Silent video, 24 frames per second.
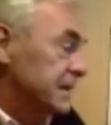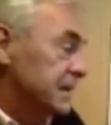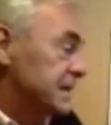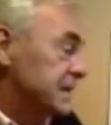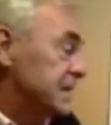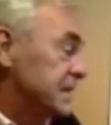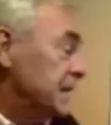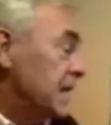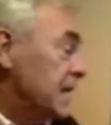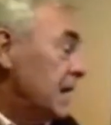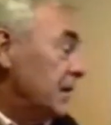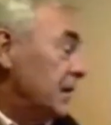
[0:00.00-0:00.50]

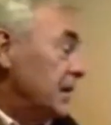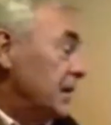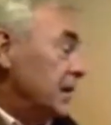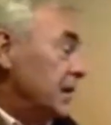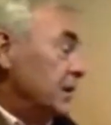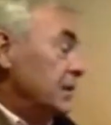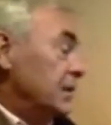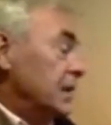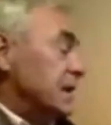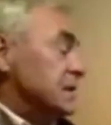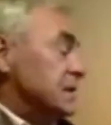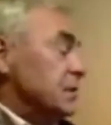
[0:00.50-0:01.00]

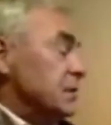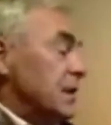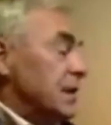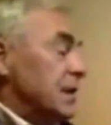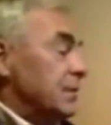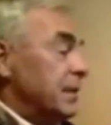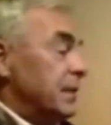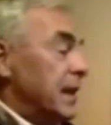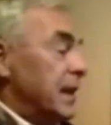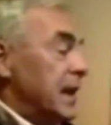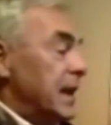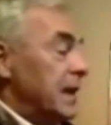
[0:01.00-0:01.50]
scenario is when a
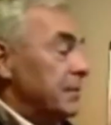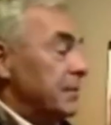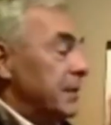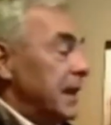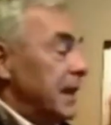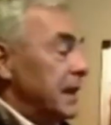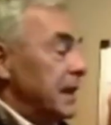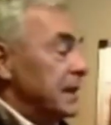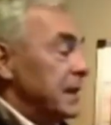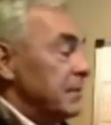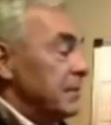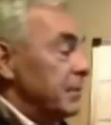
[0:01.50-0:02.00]
player
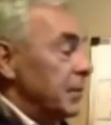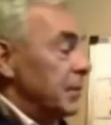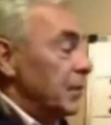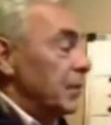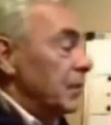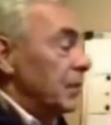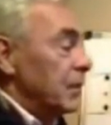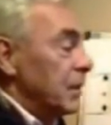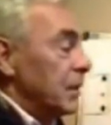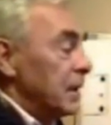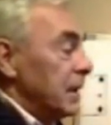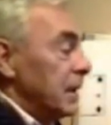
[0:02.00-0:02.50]
played their
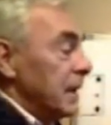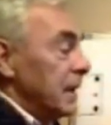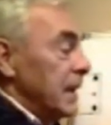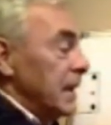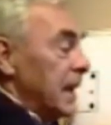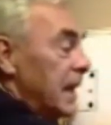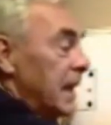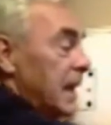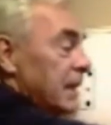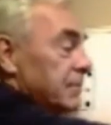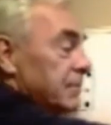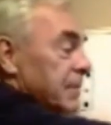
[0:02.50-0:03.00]
ball,
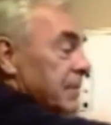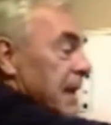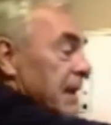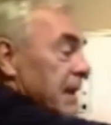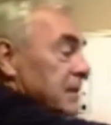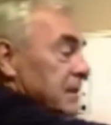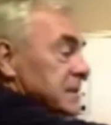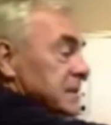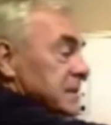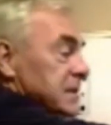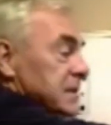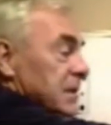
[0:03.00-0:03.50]
it
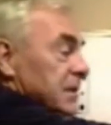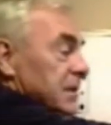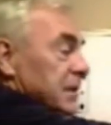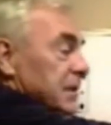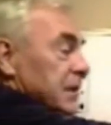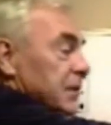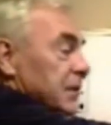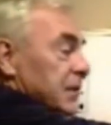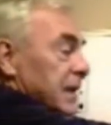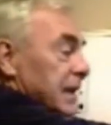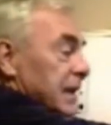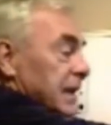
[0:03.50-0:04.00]
bounced on the
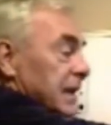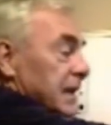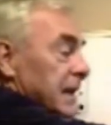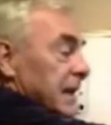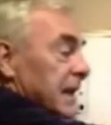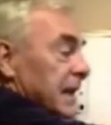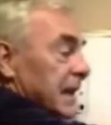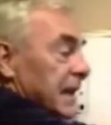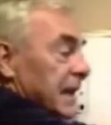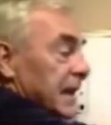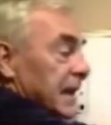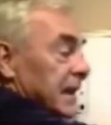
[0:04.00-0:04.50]
green
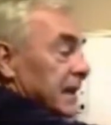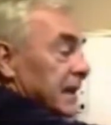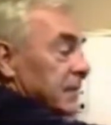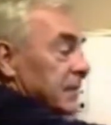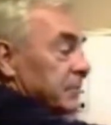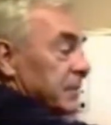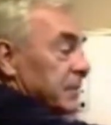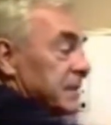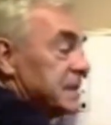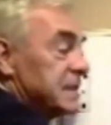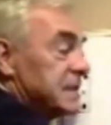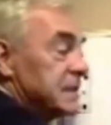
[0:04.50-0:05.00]
here,
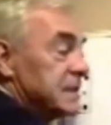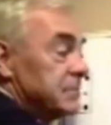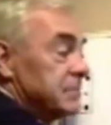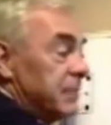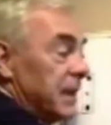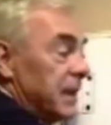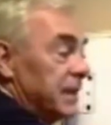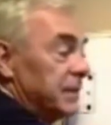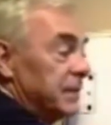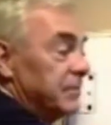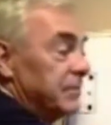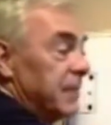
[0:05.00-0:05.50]
but
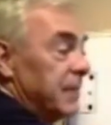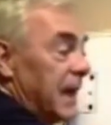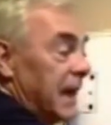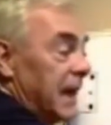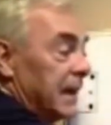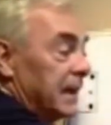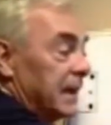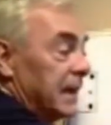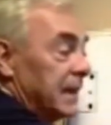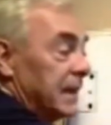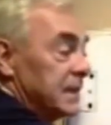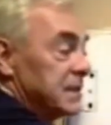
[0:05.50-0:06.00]
spun
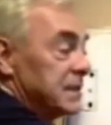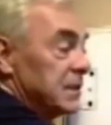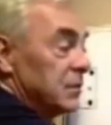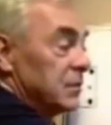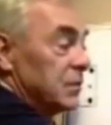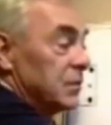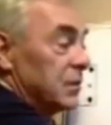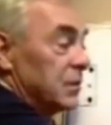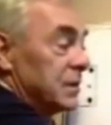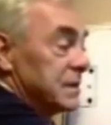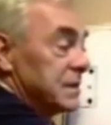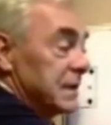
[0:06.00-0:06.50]
back into the
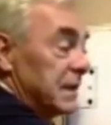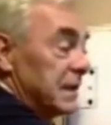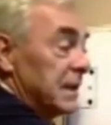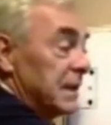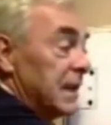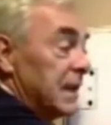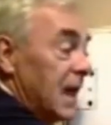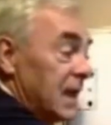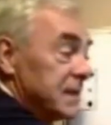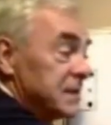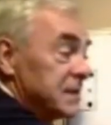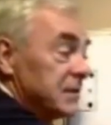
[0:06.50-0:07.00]
water,
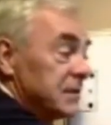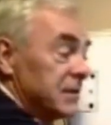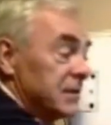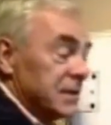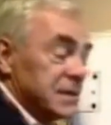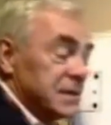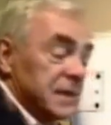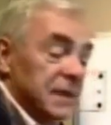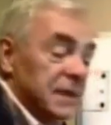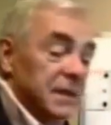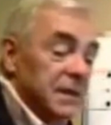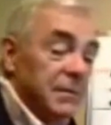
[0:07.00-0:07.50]
last
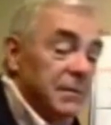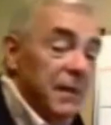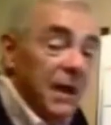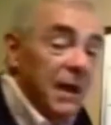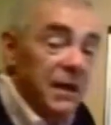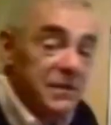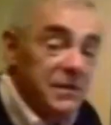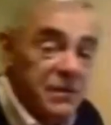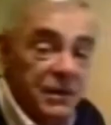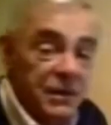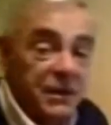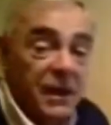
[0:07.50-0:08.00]
crossing the
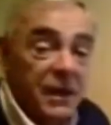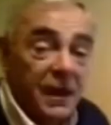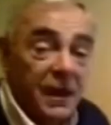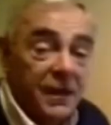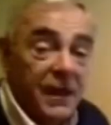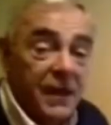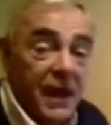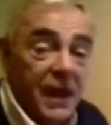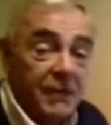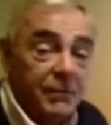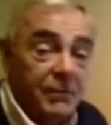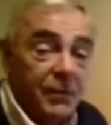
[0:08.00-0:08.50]
margin at
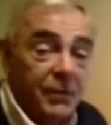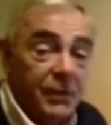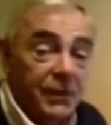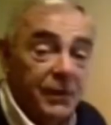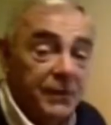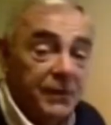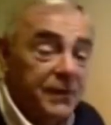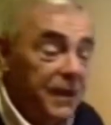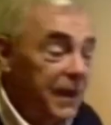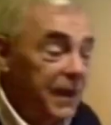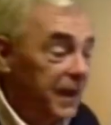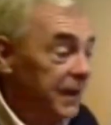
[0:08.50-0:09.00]
that
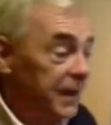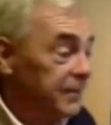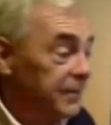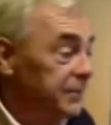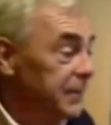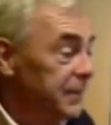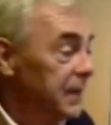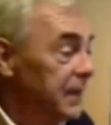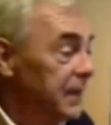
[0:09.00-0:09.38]
point there.